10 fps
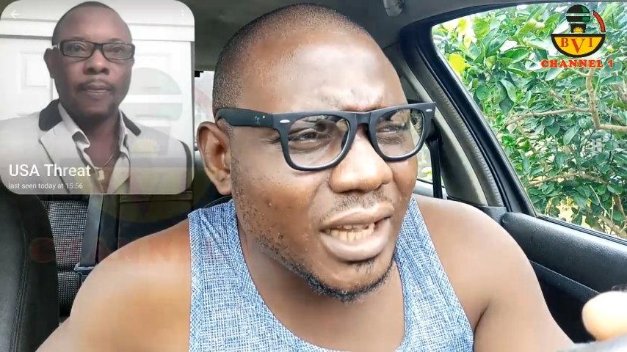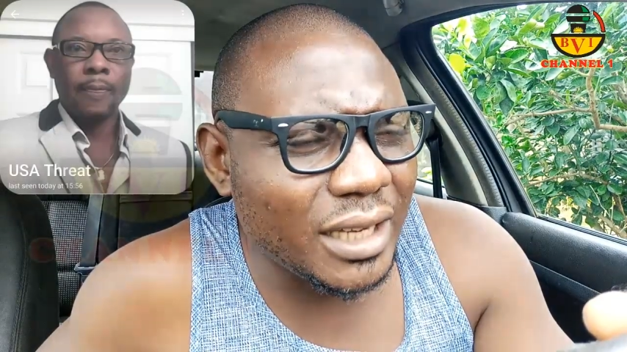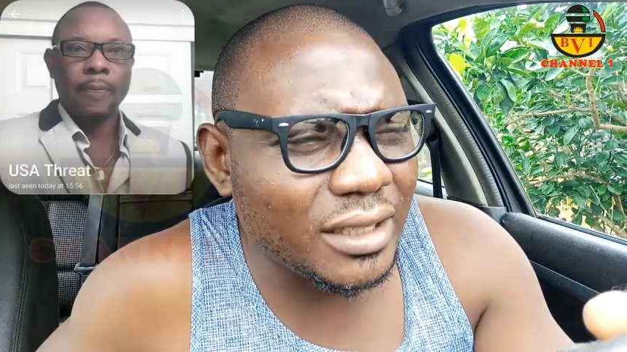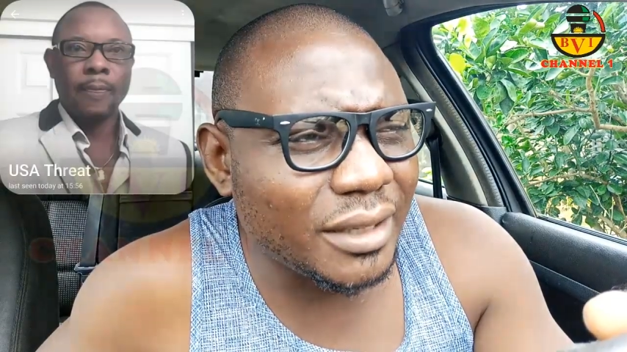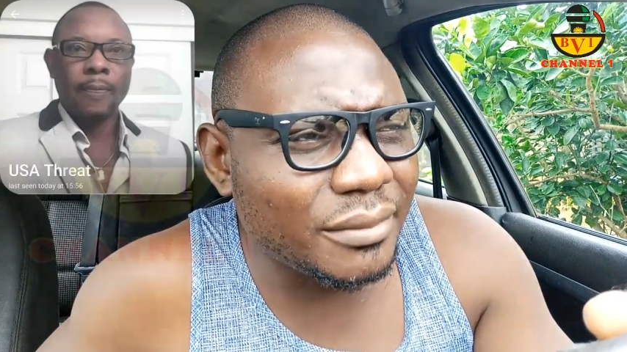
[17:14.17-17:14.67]

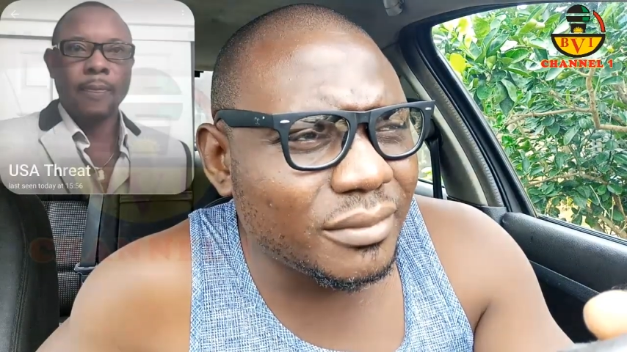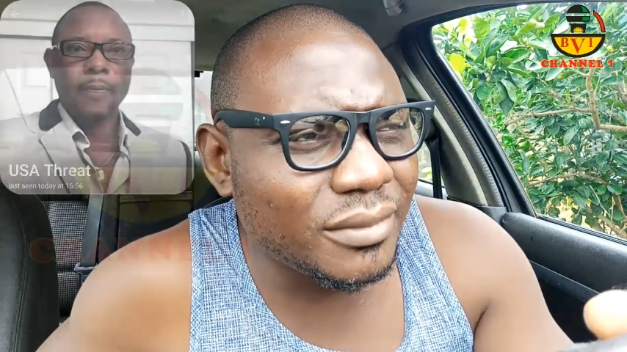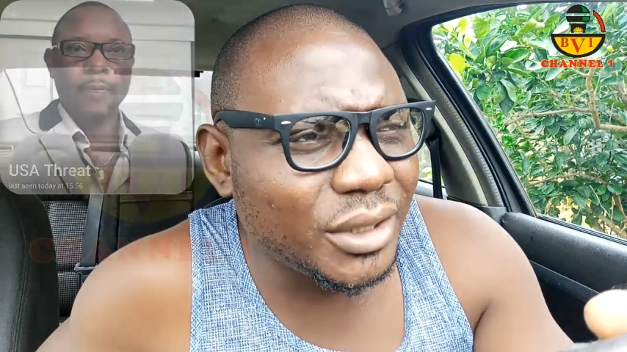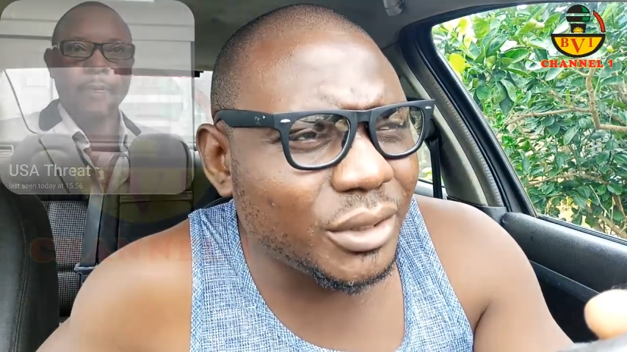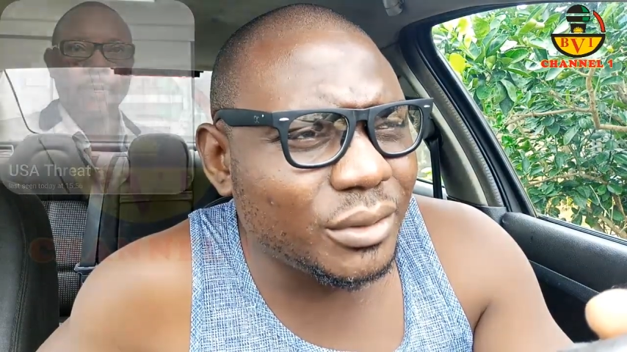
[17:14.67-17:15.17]
and, um,
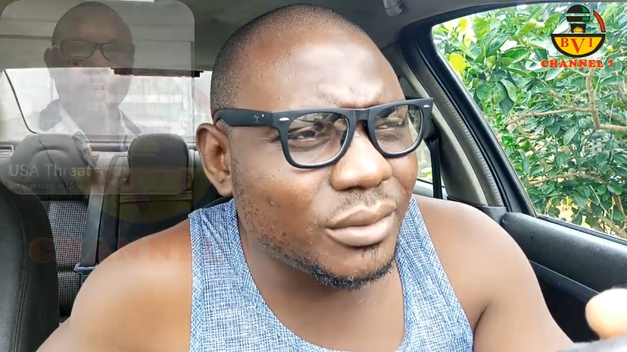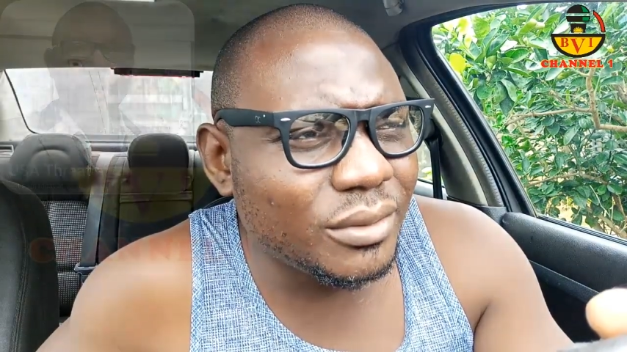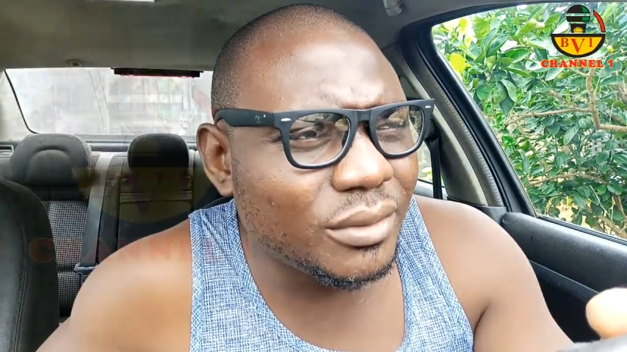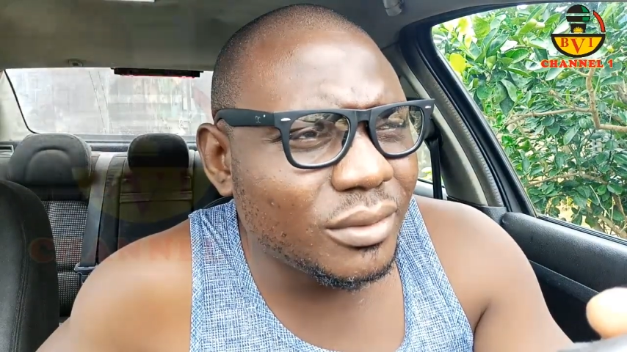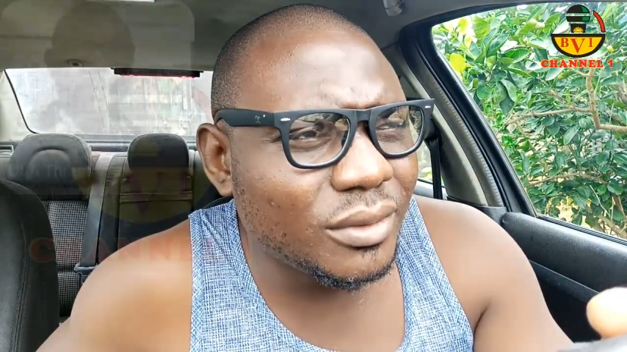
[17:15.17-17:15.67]
you know,
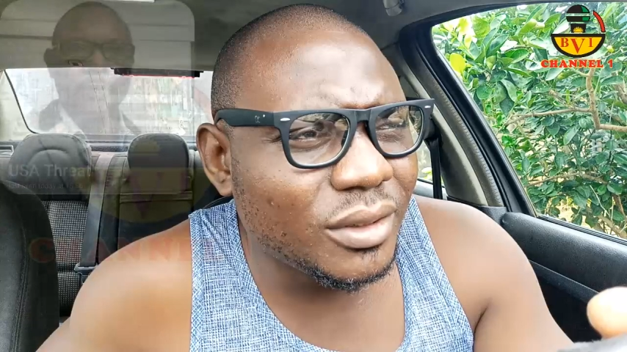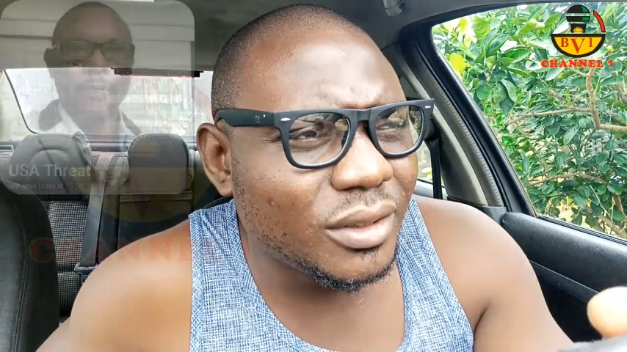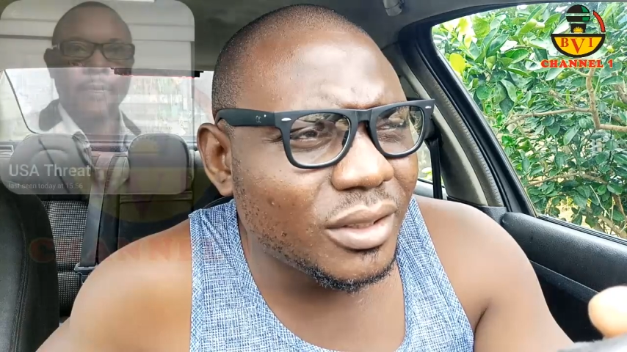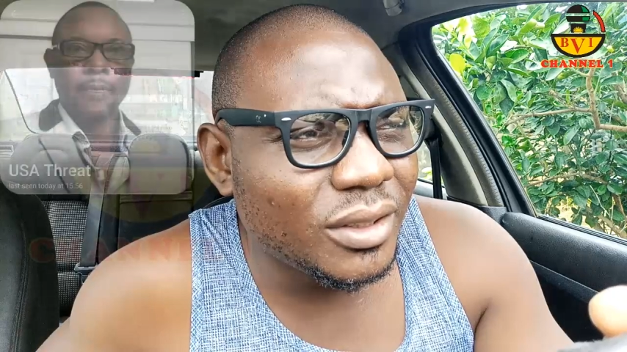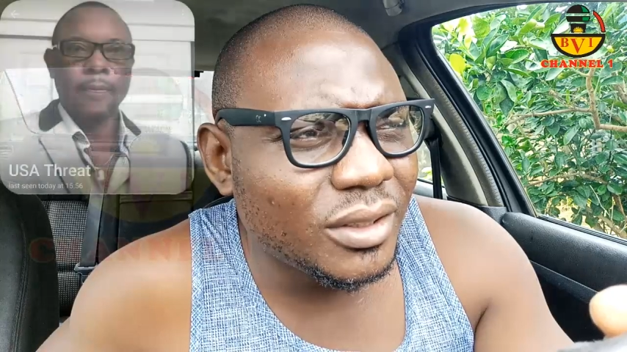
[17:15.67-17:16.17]

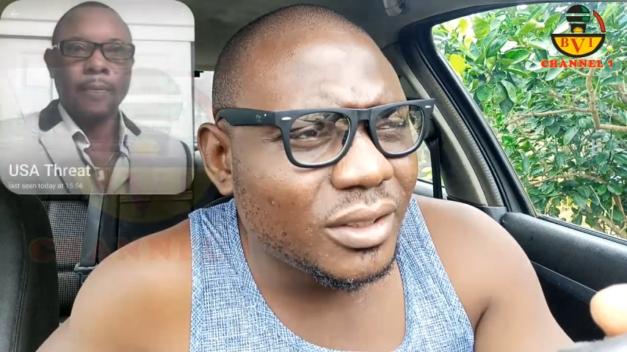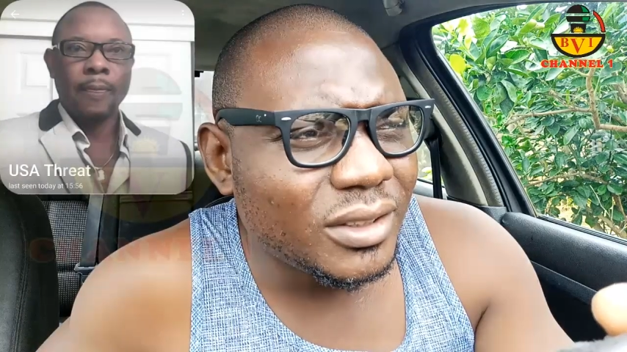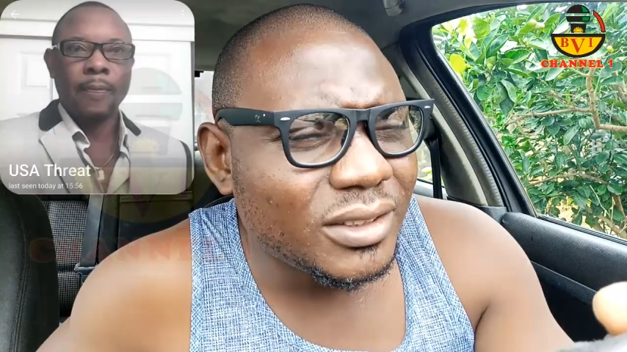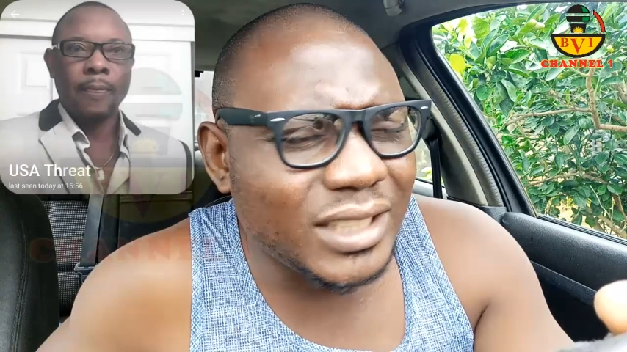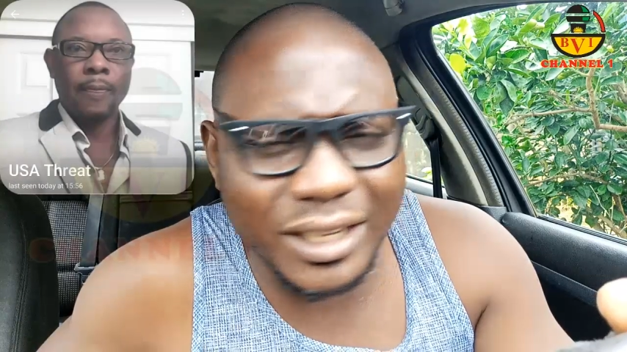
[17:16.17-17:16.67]

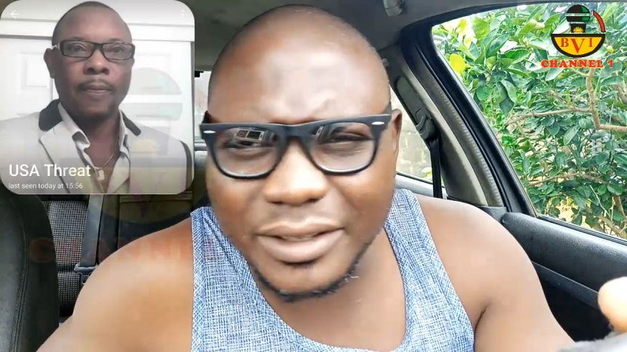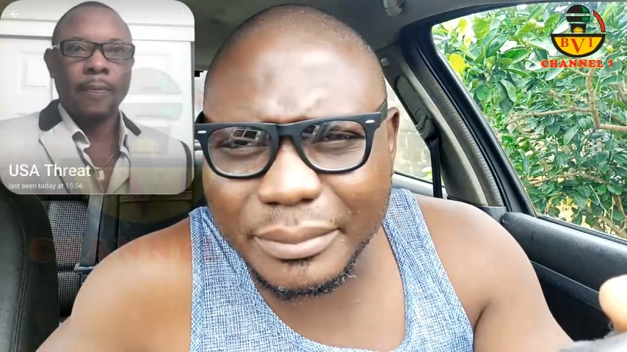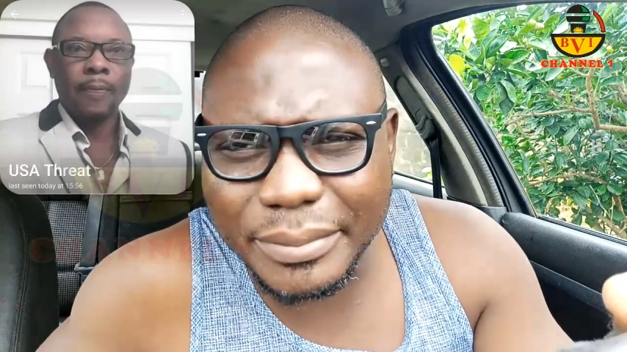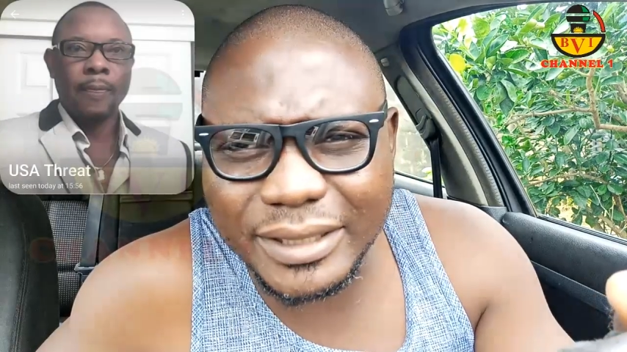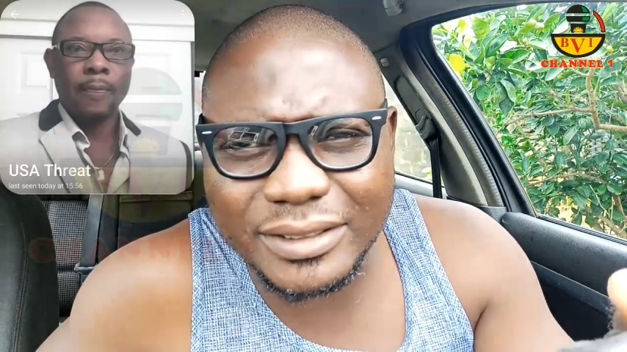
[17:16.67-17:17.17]
tell
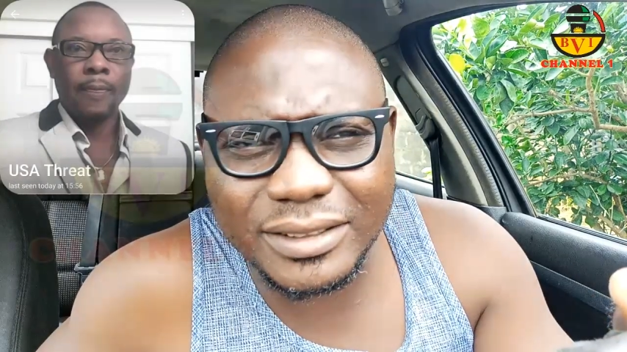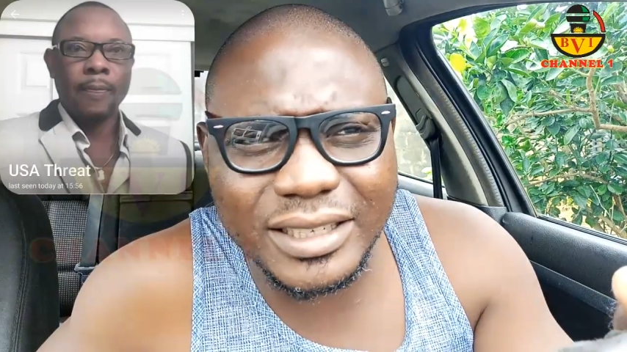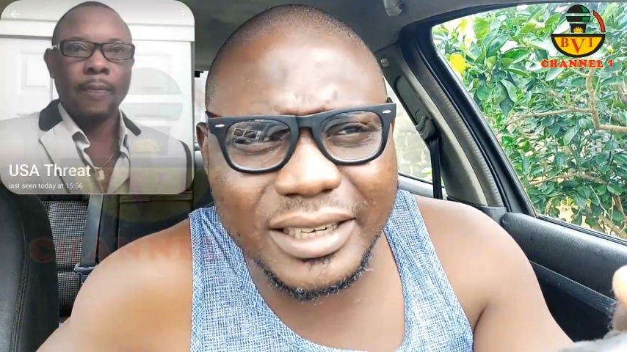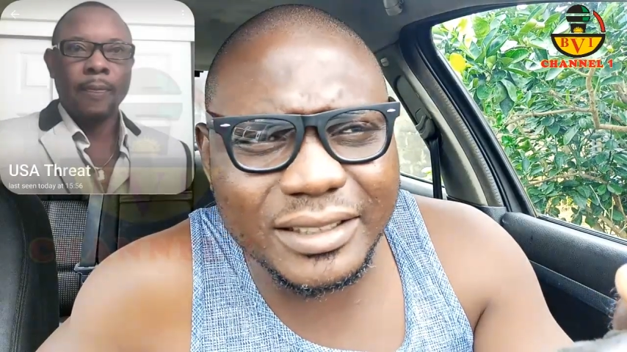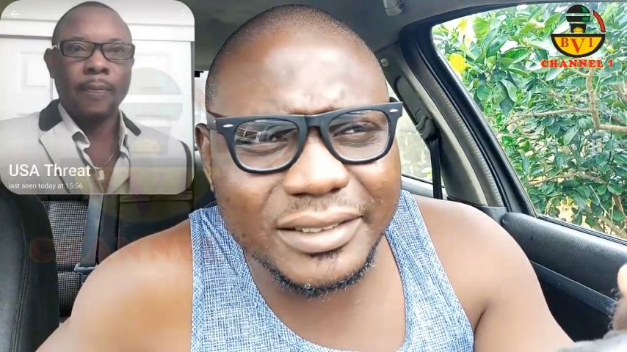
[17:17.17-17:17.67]
the
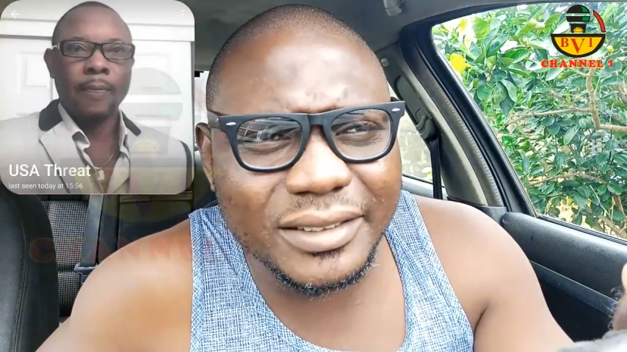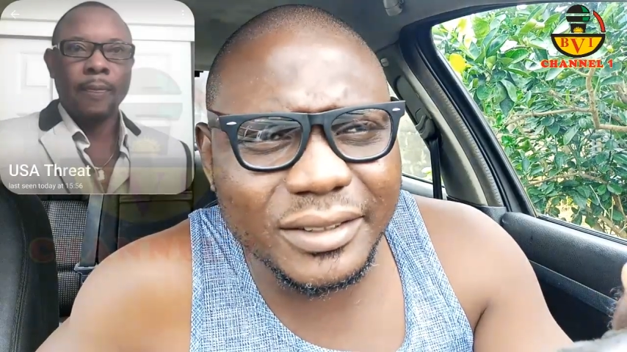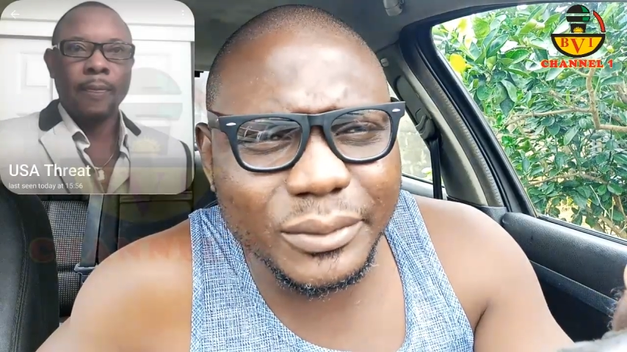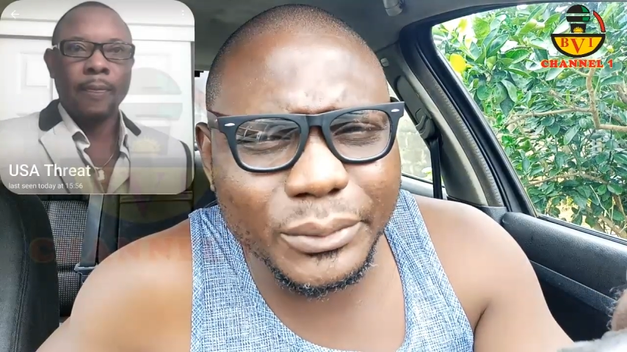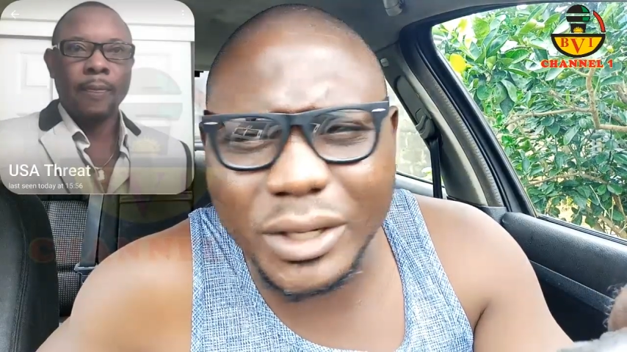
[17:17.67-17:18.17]
person that
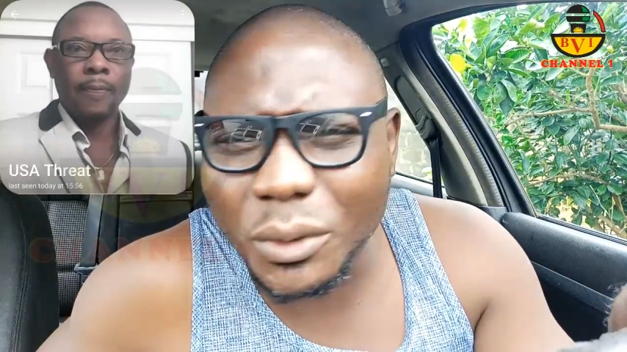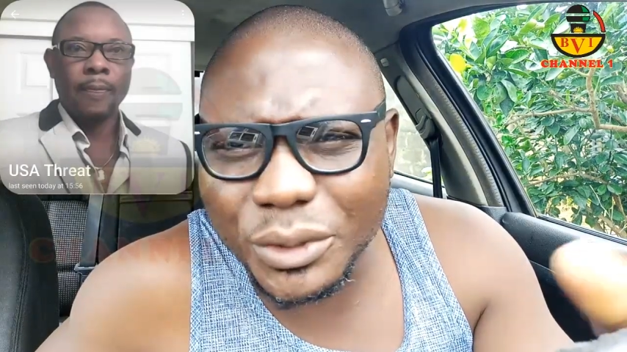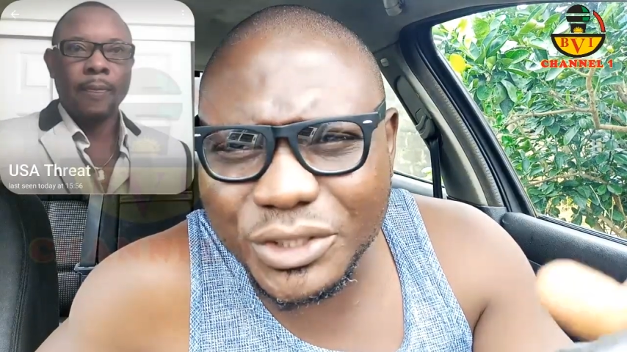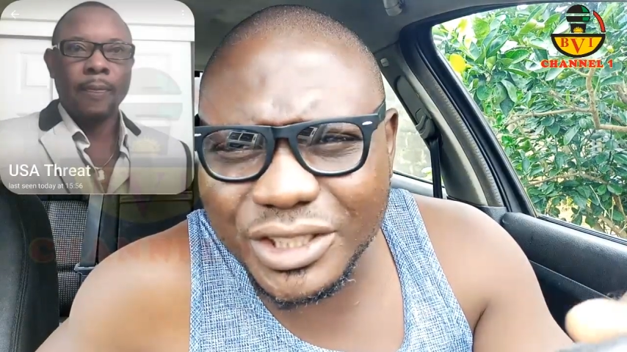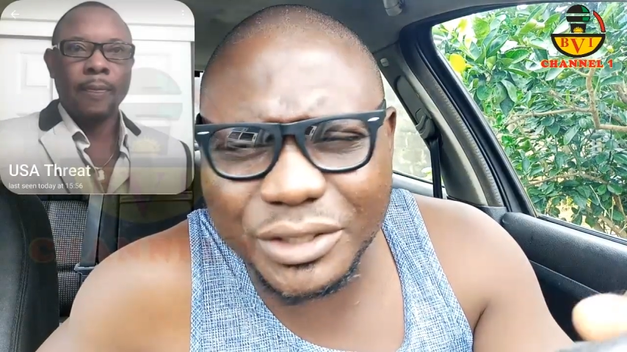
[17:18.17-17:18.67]
we are
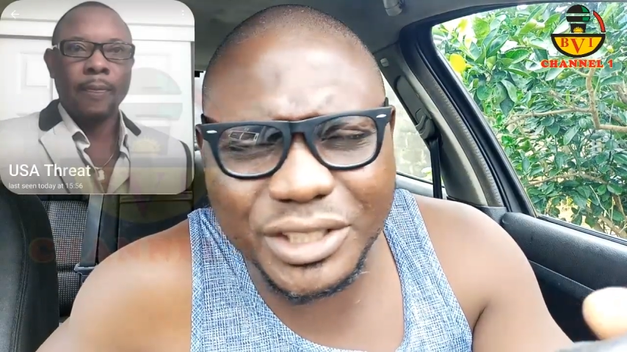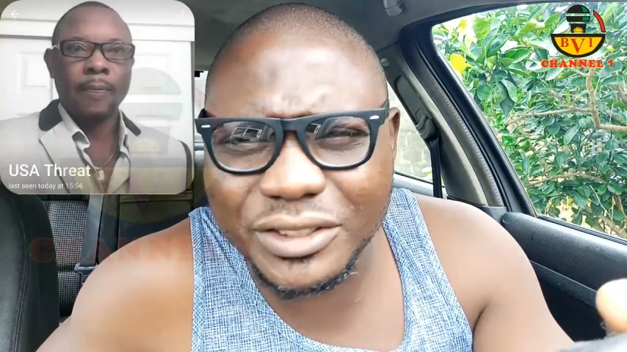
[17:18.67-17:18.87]
watching you.